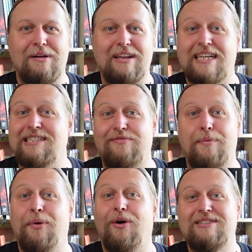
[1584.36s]
essentially
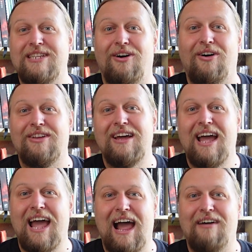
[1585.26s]
reporting on
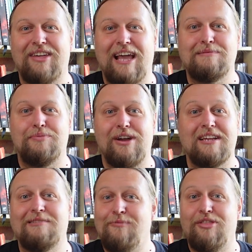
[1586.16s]
how the games
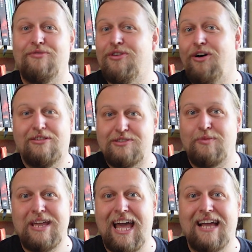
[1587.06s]
progress and whether or
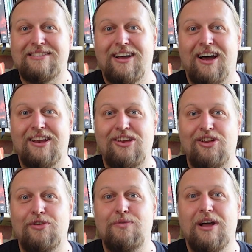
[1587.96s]
not we get a
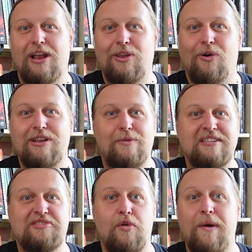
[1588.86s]
new Lord
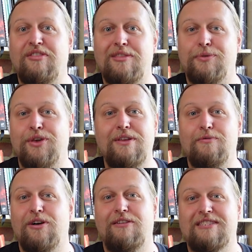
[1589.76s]
Inquisitor, or whether the
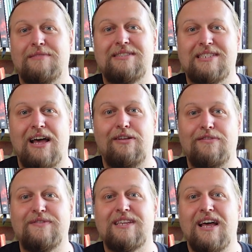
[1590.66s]
Punic Worlds
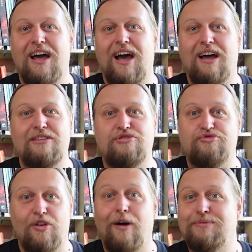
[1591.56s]
themselves
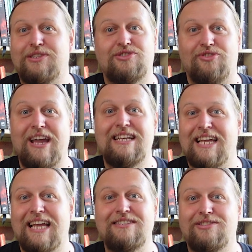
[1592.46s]
drop
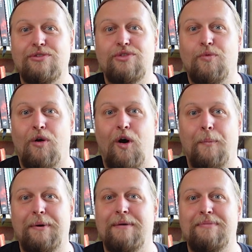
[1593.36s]
straight into the
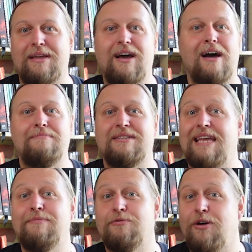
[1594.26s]
warp and become
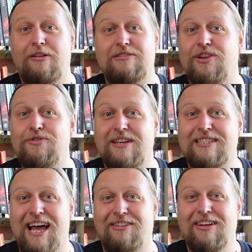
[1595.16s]
demon worlds. Who
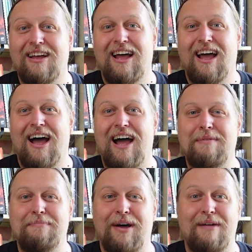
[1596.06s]
can tell?
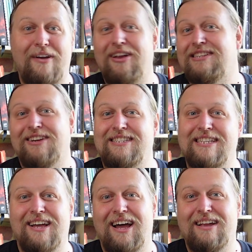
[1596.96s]
But I'm very
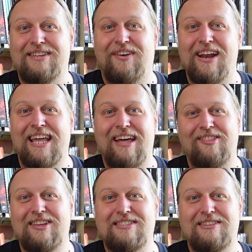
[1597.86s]
excited to finally
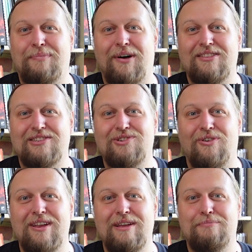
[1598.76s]
get this part of the
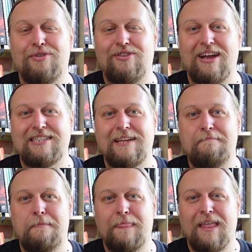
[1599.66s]
story
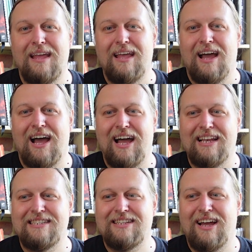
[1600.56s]
progressing.
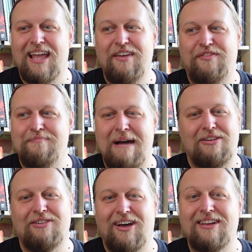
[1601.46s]
And if
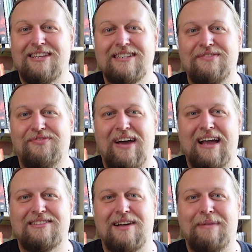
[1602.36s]
Madoc Gunn does in
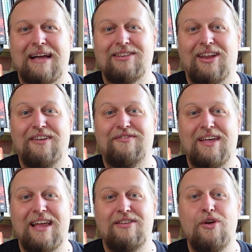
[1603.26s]
fact come back to life,
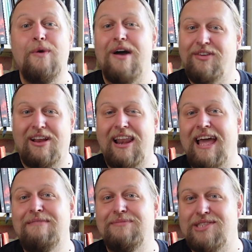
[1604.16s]
then whoever
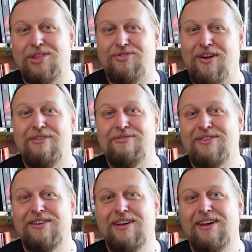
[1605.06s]
claims the throne